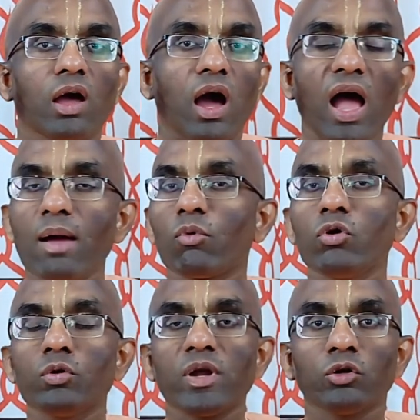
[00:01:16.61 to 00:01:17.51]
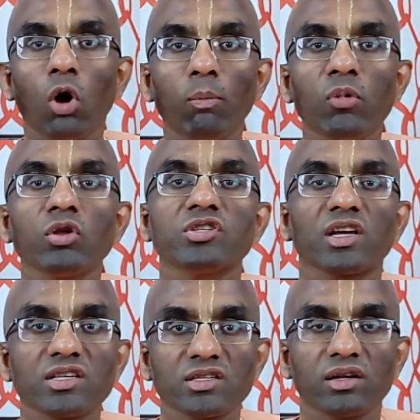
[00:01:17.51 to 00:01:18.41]
I am going to be a top-notch
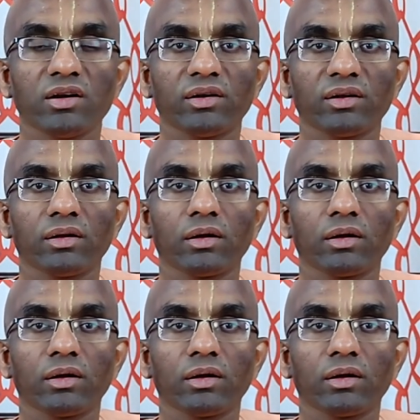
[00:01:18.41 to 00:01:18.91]
success in it.